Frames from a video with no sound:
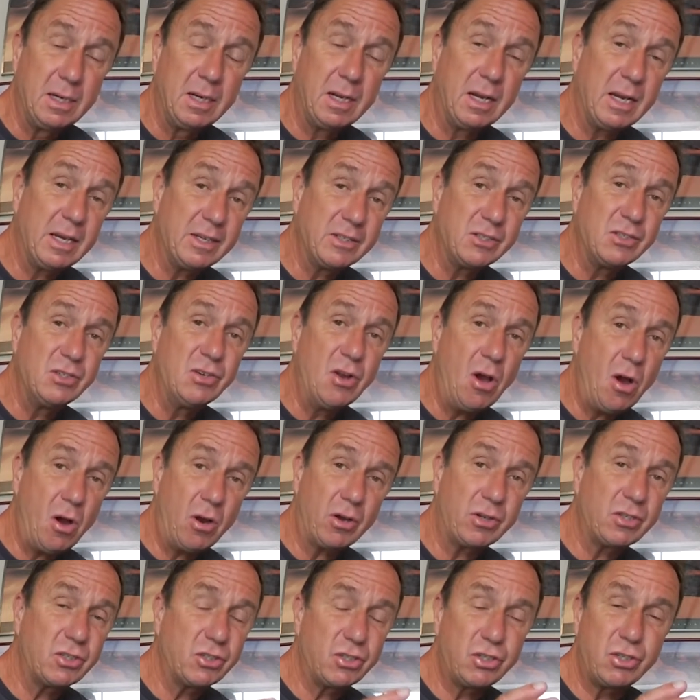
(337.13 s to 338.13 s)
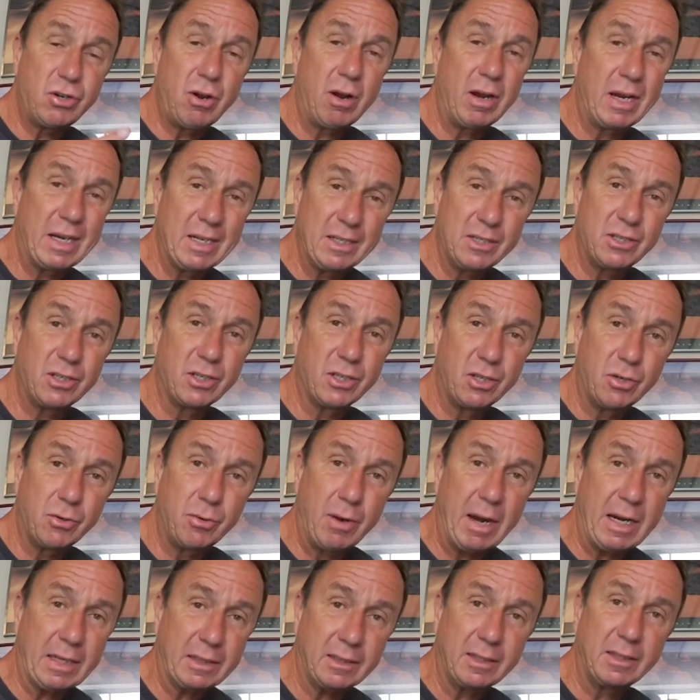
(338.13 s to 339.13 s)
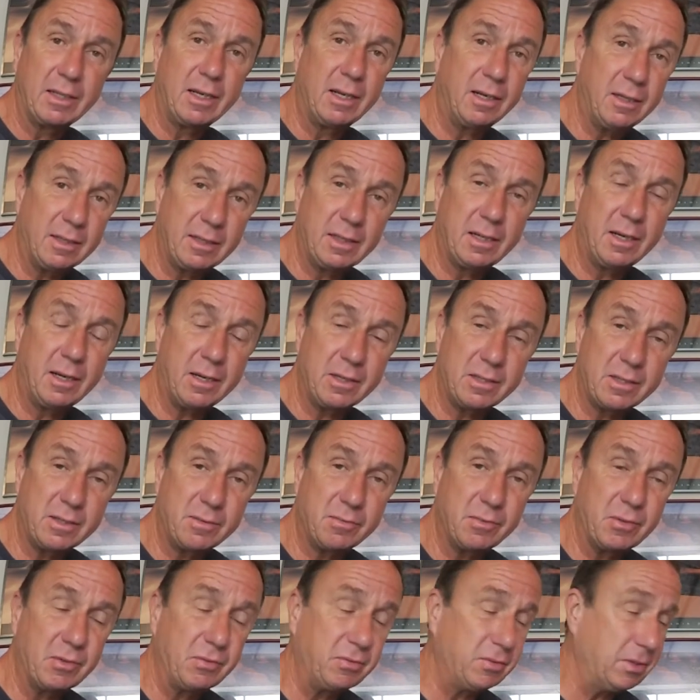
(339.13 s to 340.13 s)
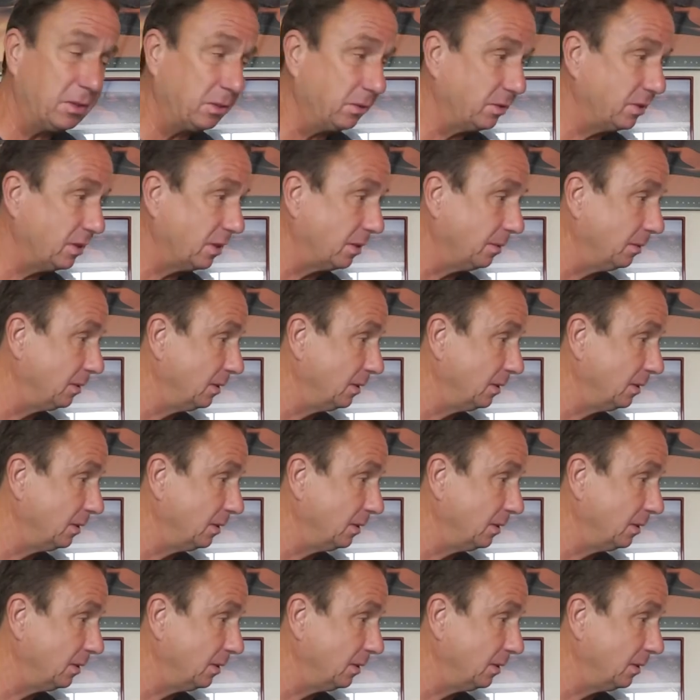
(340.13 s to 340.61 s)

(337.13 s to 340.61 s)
is not trying to correct the color cast of the filter.